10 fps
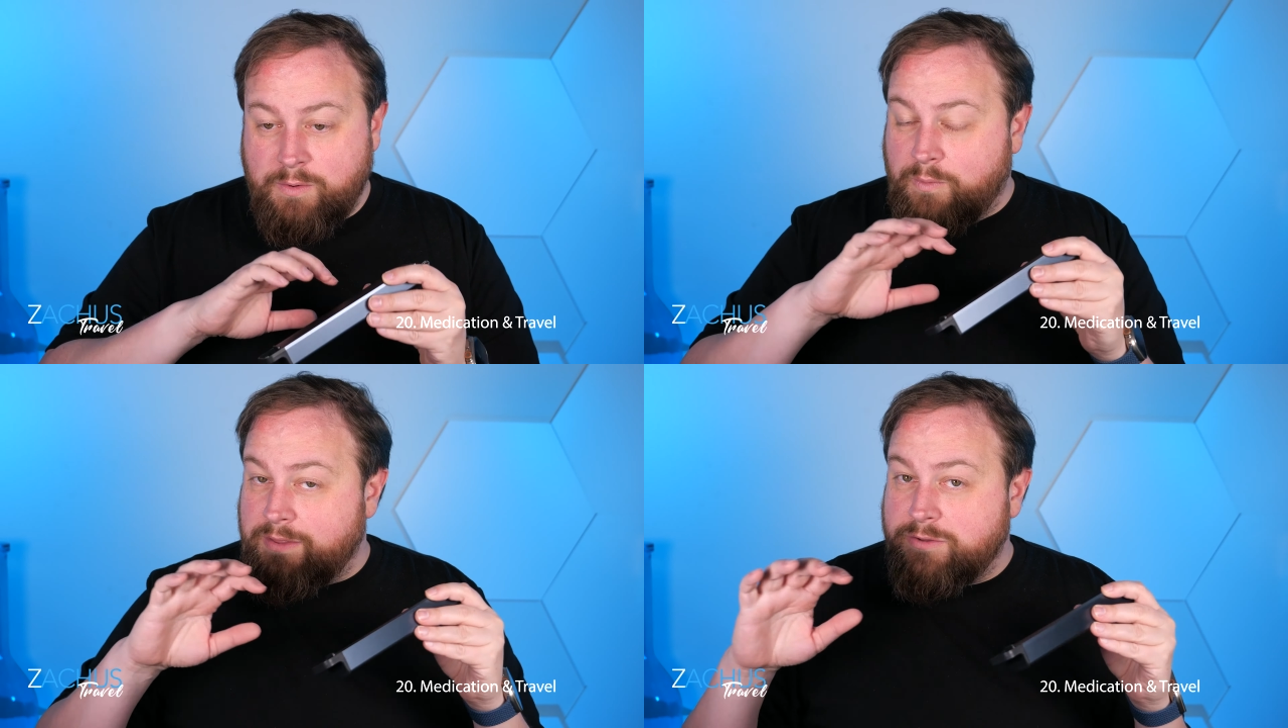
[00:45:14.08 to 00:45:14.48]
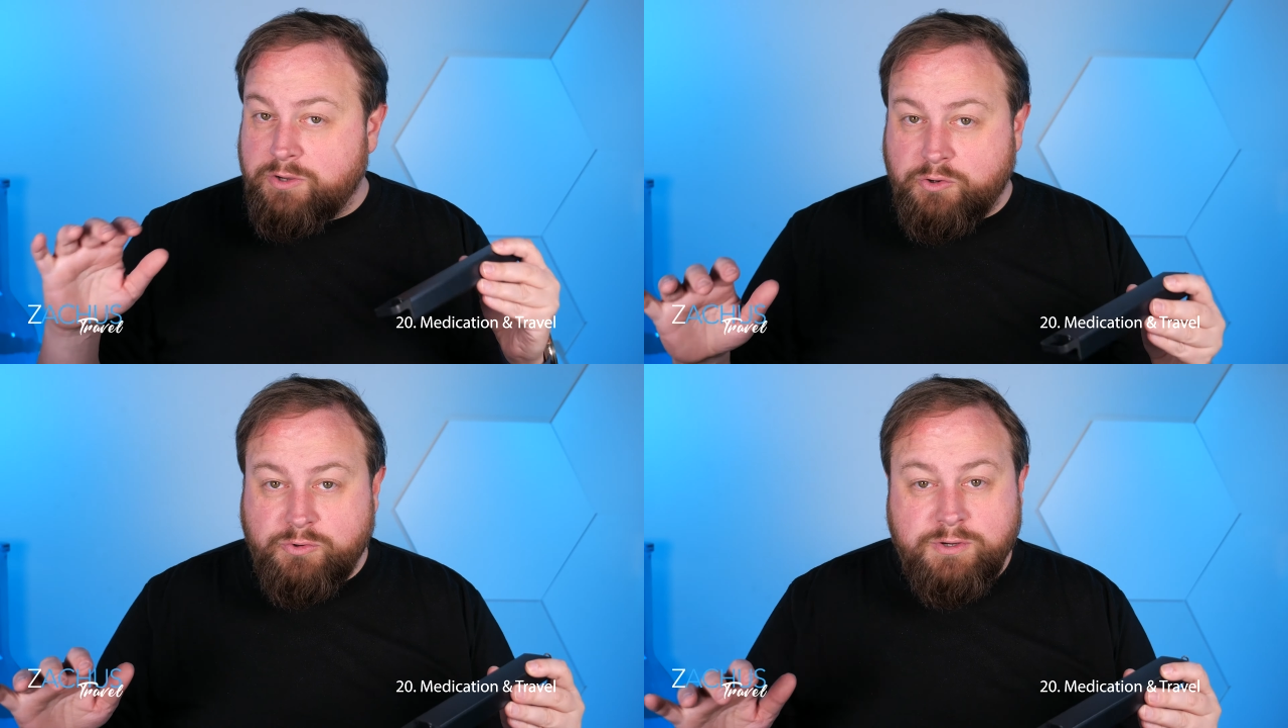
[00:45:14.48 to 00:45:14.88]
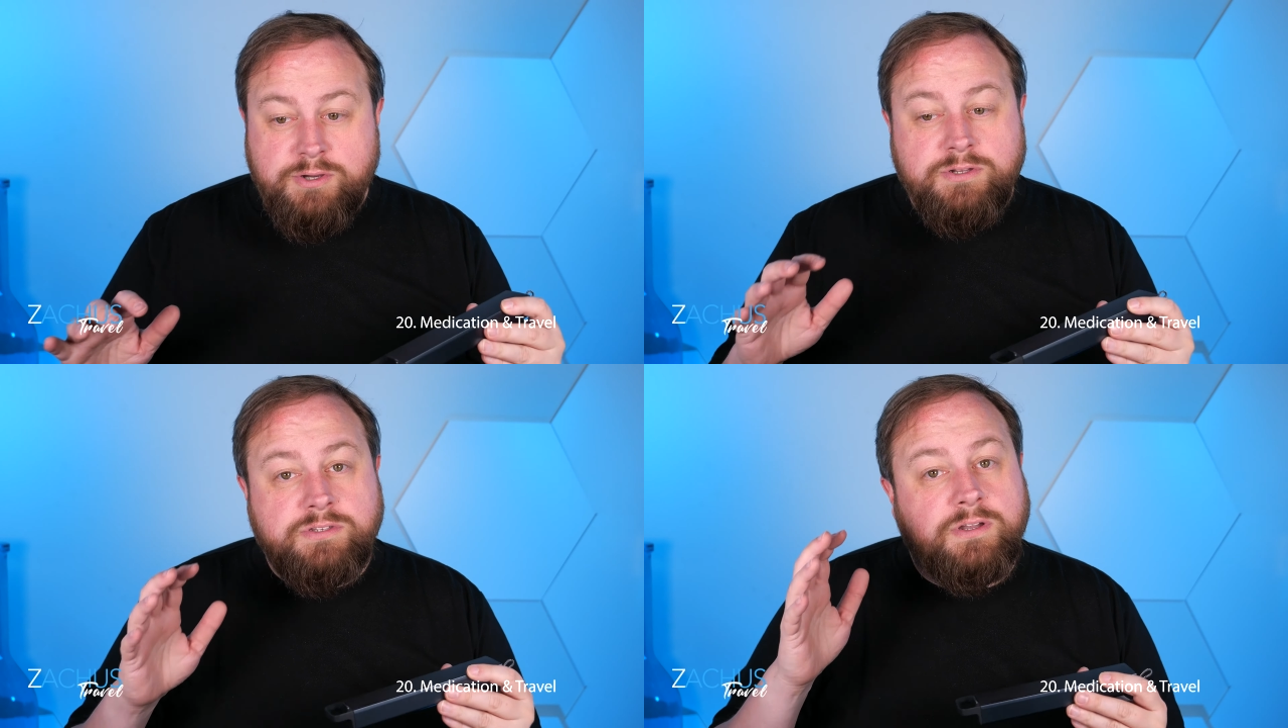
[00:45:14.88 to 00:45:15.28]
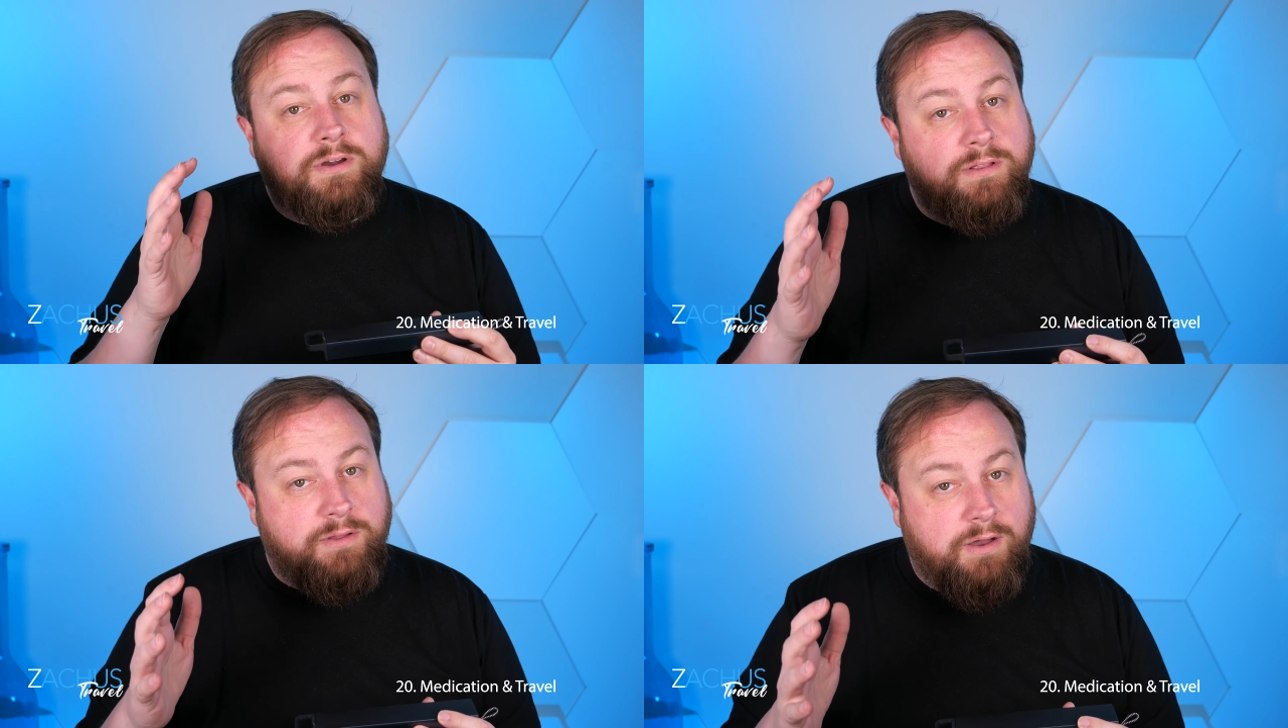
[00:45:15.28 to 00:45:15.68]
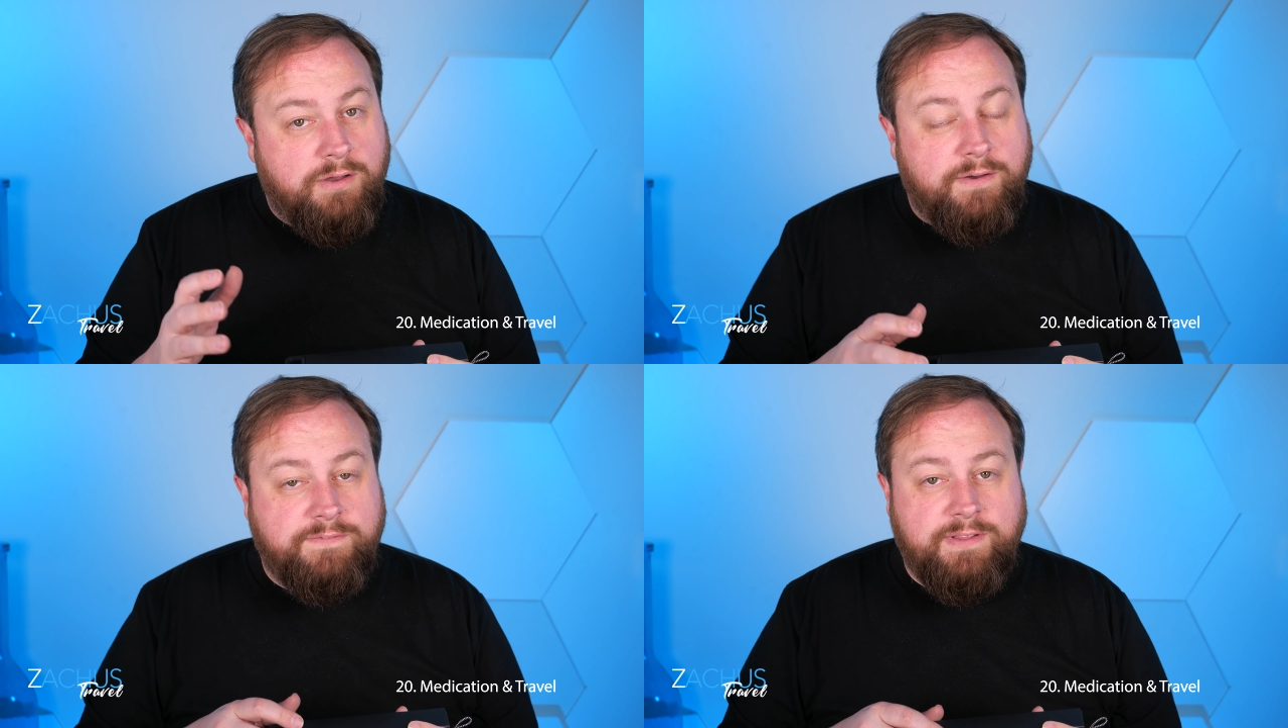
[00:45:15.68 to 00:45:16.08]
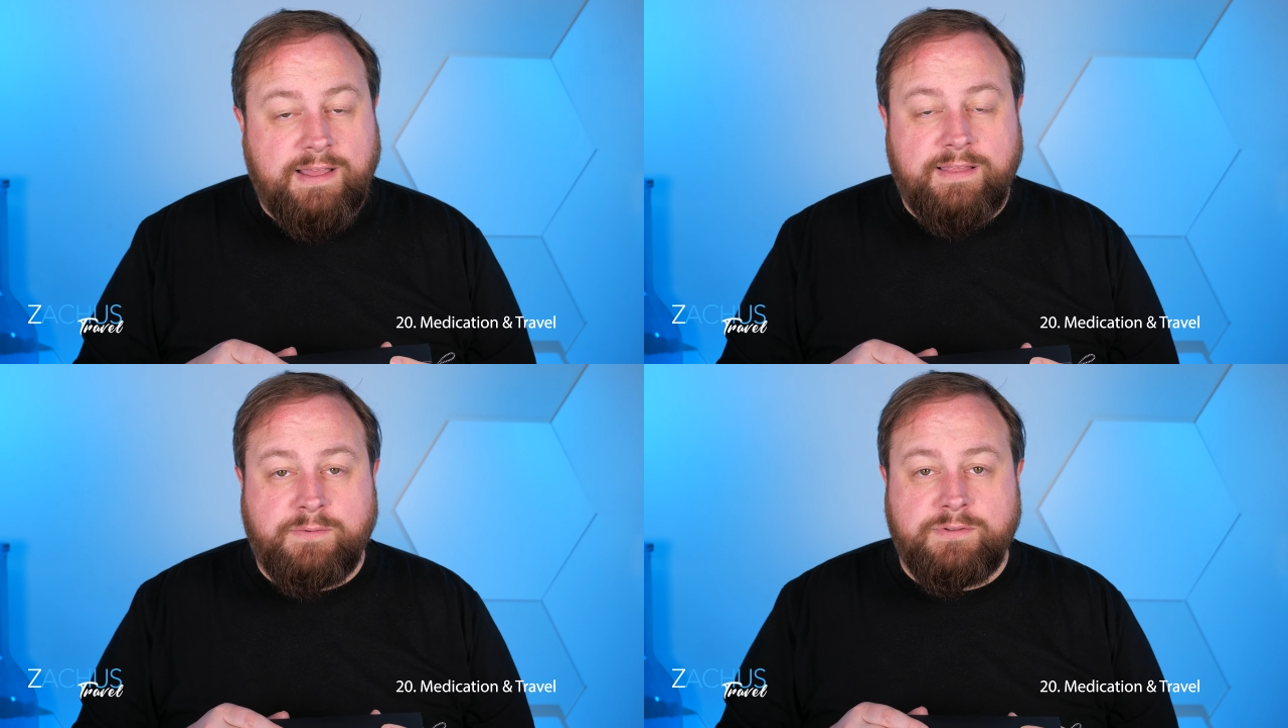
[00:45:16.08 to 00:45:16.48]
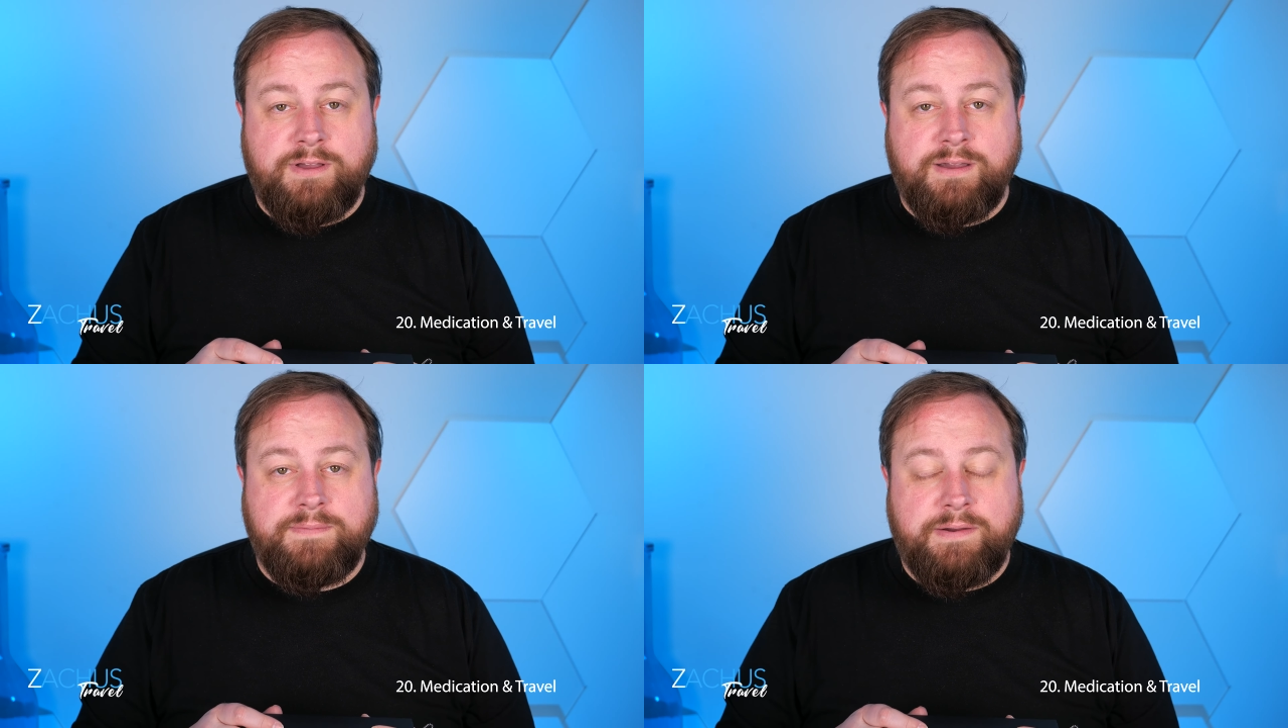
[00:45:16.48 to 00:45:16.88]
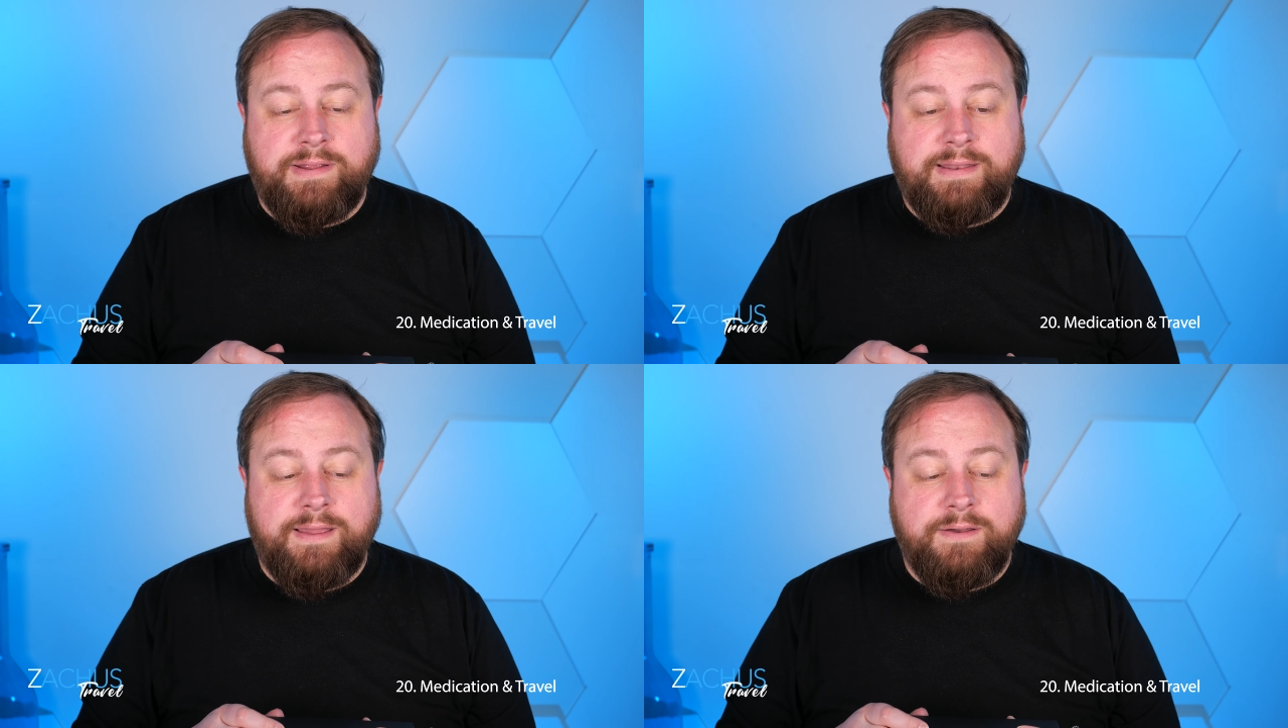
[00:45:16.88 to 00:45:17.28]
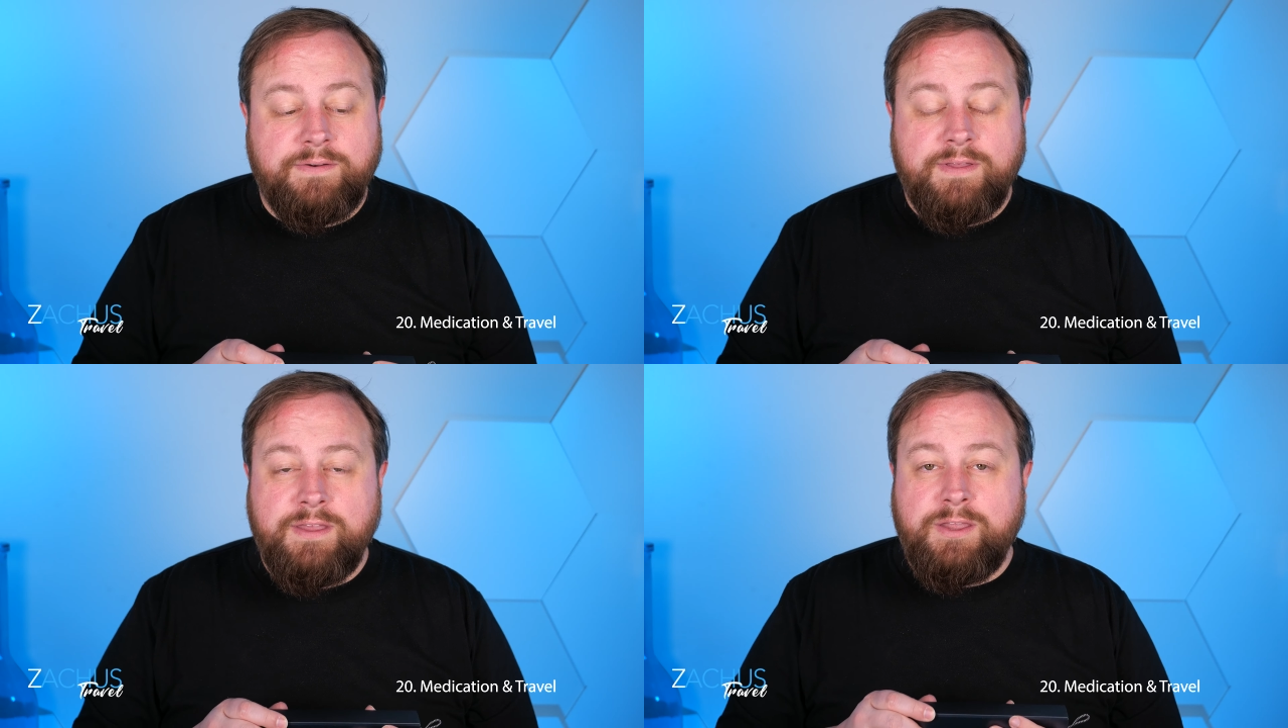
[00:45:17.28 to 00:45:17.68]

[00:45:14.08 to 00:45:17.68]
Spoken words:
Whether it's a cruise or long haul flight like we're talking about right now,